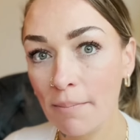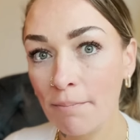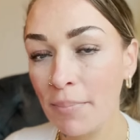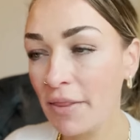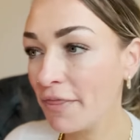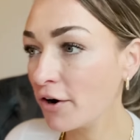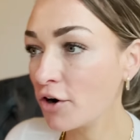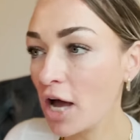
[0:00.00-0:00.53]

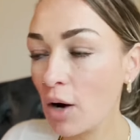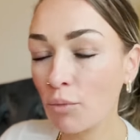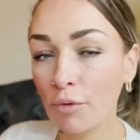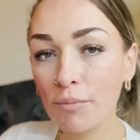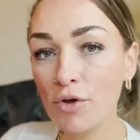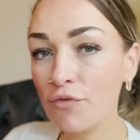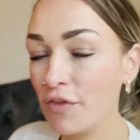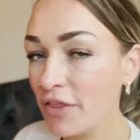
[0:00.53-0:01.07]
But they're not
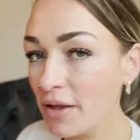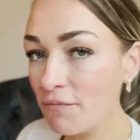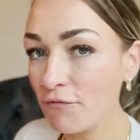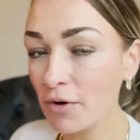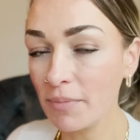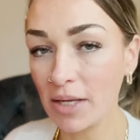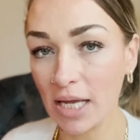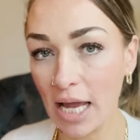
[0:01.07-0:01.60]
removing them
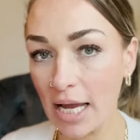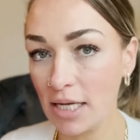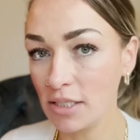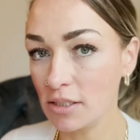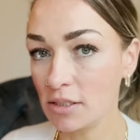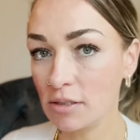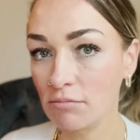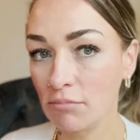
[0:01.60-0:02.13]
from the
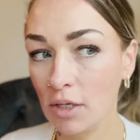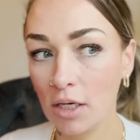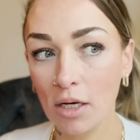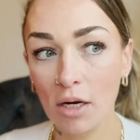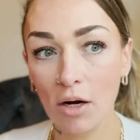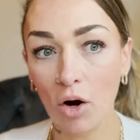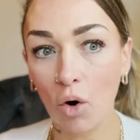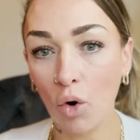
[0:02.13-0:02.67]
case
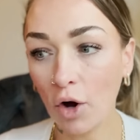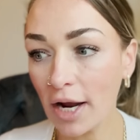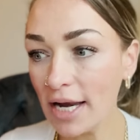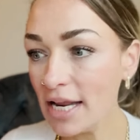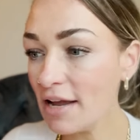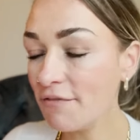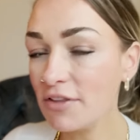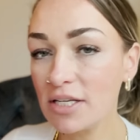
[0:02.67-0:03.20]
or
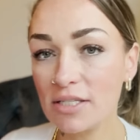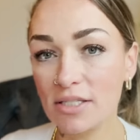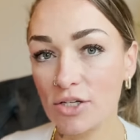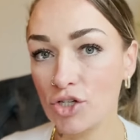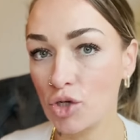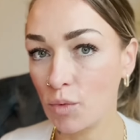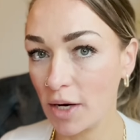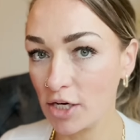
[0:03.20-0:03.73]
any of these
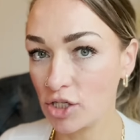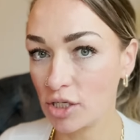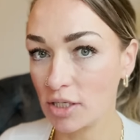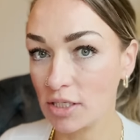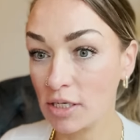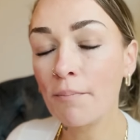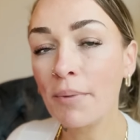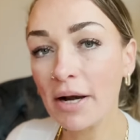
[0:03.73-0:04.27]

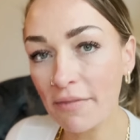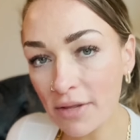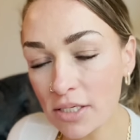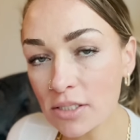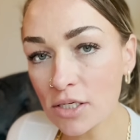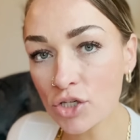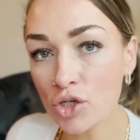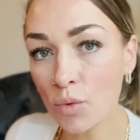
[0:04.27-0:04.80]
situations. But in this
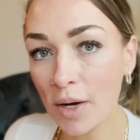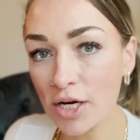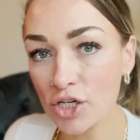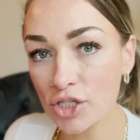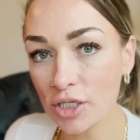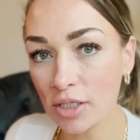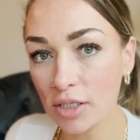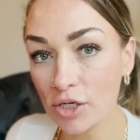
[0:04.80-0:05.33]

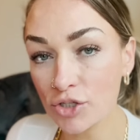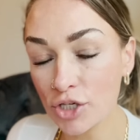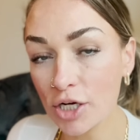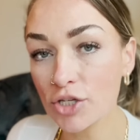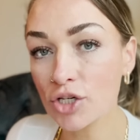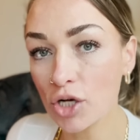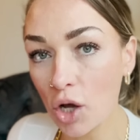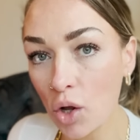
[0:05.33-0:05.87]
situation,
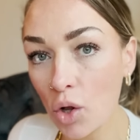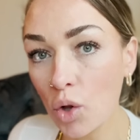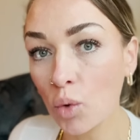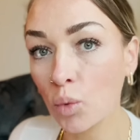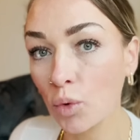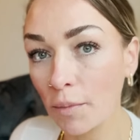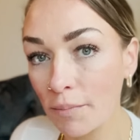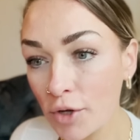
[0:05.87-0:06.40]
Judge
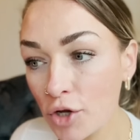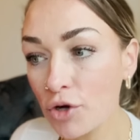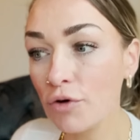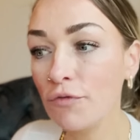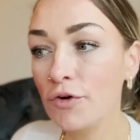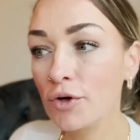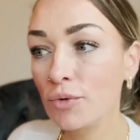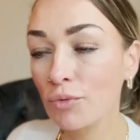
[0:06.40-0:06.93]
Gull
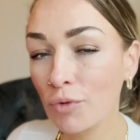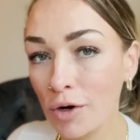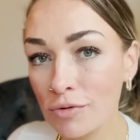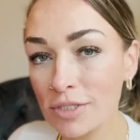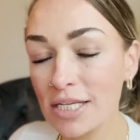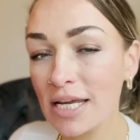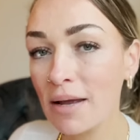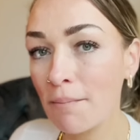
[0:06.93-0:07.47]
removed
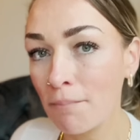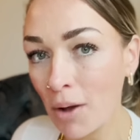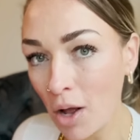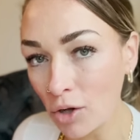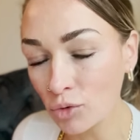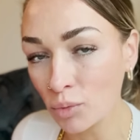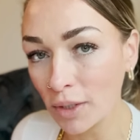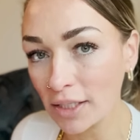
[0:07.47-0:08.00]
Rozzi and
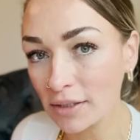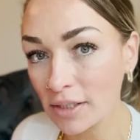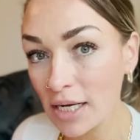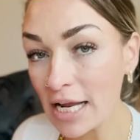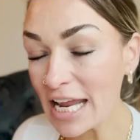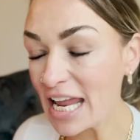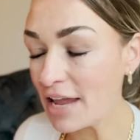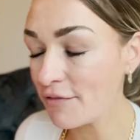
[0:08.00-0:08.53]
Baldwin
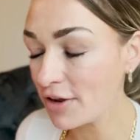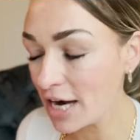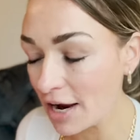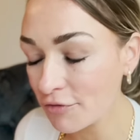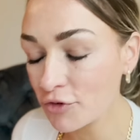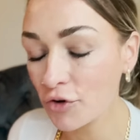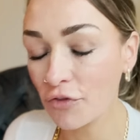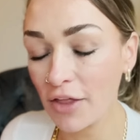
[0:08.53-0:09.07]
even
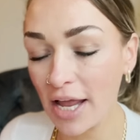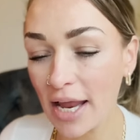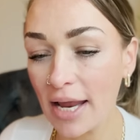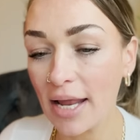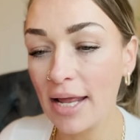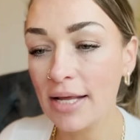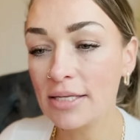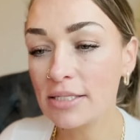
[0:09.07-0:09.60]
after
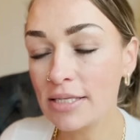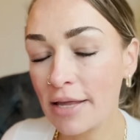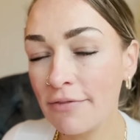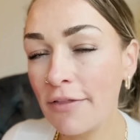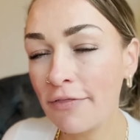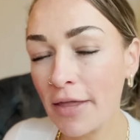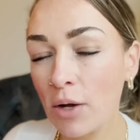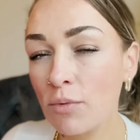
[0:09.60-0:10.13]
they said
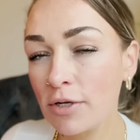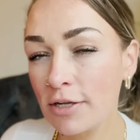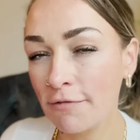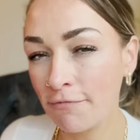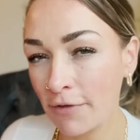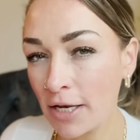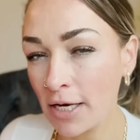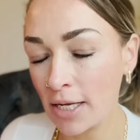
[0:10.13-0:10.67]
that they would
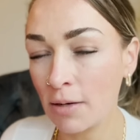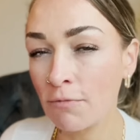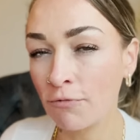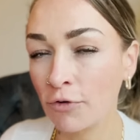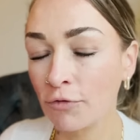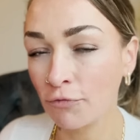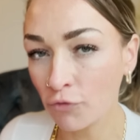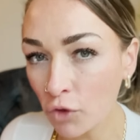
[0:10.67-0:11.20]
defend him
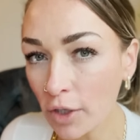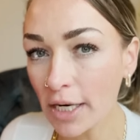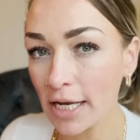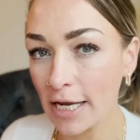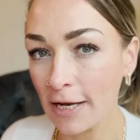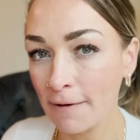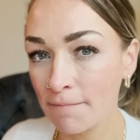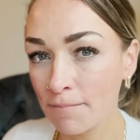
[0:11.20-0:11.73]
for
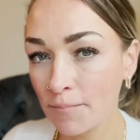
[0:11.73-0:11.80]
free